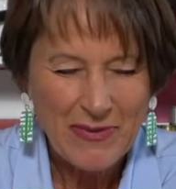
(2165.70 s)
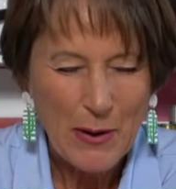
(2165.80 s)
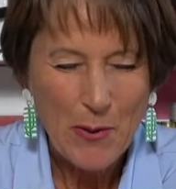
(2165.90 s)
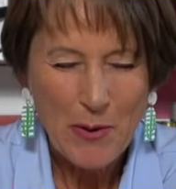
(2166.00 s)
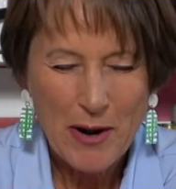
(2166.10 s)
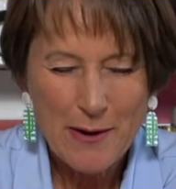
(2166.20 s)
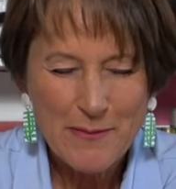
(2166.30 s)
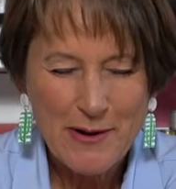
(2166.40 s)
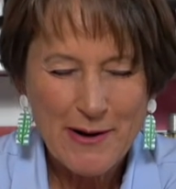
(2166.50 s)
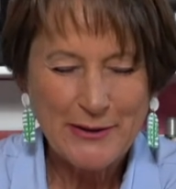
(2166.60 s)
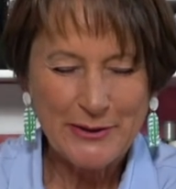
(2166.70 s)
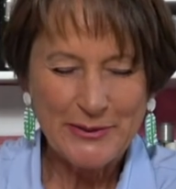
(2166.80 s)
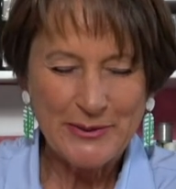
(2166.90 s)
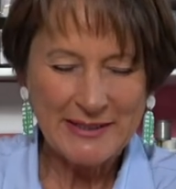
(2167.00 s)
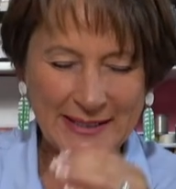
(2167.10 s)
Oh, come on.
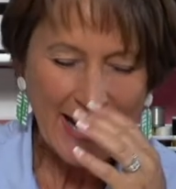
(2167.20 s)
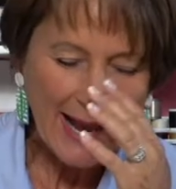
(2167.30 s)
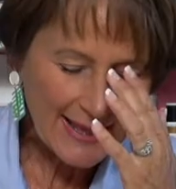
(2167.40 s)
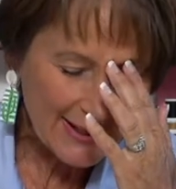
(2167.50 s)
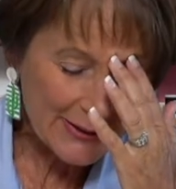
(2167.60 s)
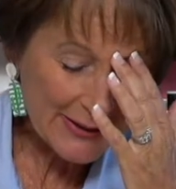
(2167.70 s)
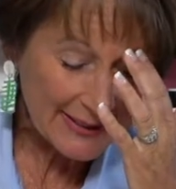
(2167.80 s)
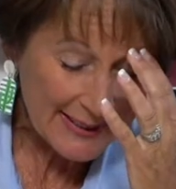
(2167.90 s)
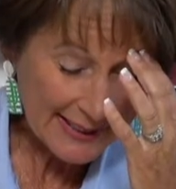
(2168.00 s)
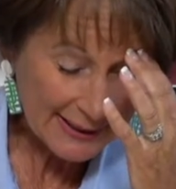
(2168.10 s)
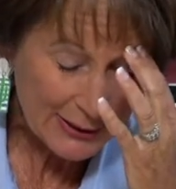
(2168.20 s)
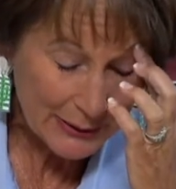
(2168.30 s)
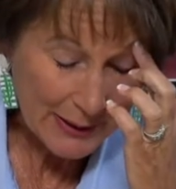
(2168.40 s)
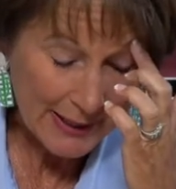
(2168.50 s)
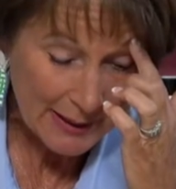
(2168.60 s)
Who is it? I, there's a link to it.